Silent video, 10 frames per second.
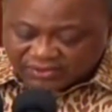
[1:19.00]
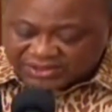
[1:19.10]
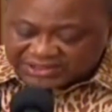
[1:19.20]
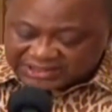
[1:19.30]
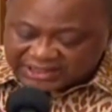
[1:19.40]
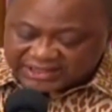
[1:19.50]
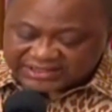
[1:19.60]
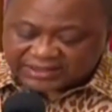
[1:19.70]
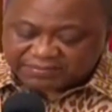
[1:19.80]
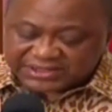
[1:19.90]
with the
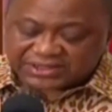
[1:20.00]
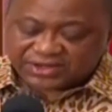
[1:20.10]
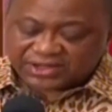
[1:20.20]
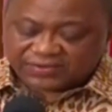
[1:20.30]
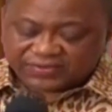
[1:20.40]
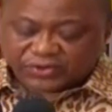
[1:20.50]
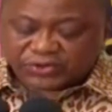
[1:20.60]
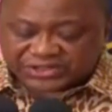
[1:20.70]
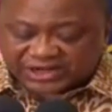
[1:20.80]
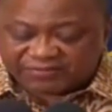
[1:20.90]
tears and misery of
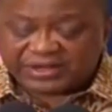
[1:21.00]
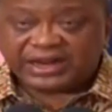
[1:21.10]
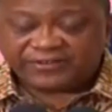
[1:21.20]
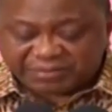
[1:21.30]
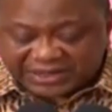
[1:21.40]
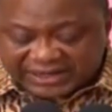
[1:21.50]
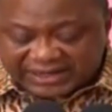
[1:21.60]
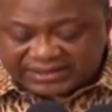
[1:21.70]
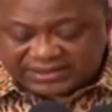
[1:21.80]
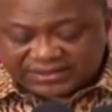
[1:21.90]
those that have been left
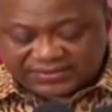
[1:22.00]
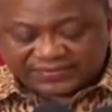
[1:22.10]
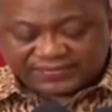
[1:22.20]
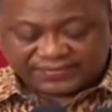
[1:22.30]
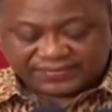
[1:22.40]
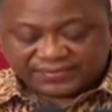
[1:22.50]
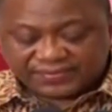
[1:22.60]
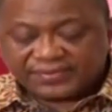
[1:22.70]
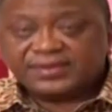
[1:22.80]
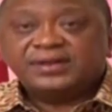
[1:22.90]
behind,
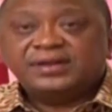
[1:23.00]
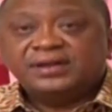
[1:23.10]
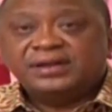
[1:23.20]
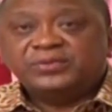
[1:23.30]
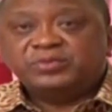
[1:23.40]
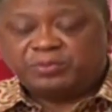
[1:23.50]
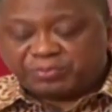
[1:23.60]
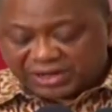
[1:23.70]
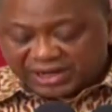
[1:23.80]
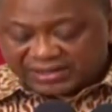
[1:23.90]
and we
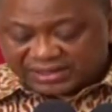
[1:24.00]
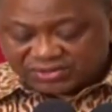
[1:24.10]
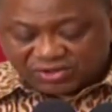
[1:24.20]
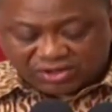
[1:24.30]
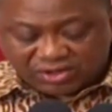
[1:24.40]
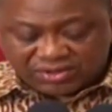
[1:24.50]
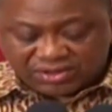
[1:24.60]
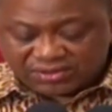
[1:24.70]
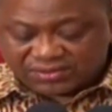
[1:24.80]
pray that God